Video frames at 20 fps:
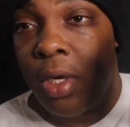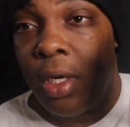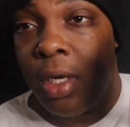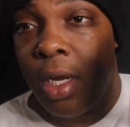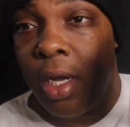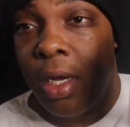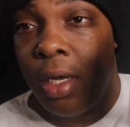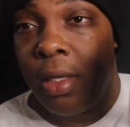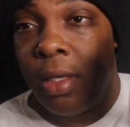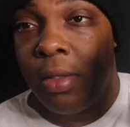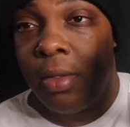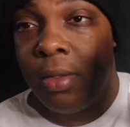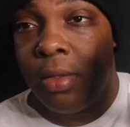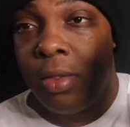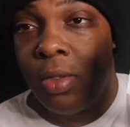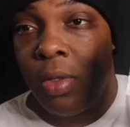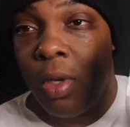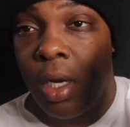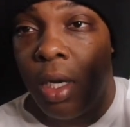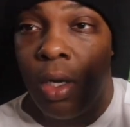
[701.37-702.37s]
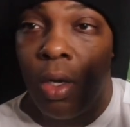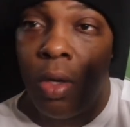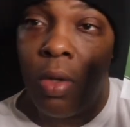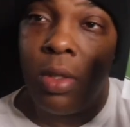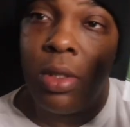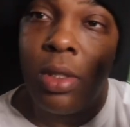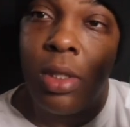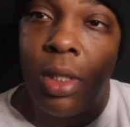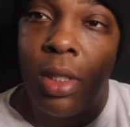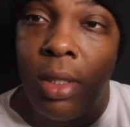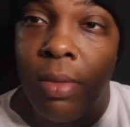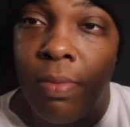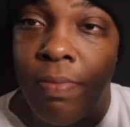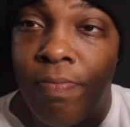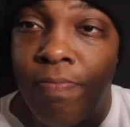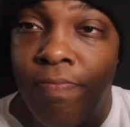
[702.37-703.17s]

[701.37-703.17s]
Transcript: the night so I can go to sleep.